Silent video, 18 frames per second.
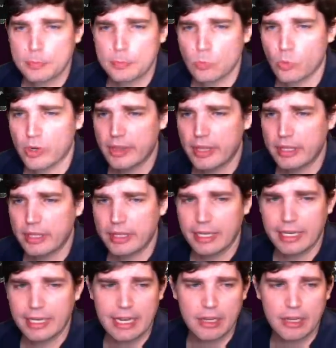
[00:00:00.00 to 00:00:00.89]
What do you think?
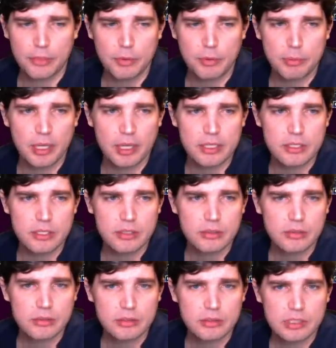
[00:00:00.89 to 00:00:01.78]
Like an 83 plus
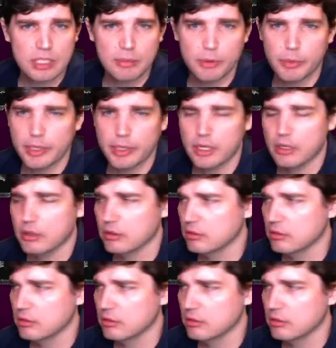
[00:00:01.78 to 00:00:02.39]
team of the week?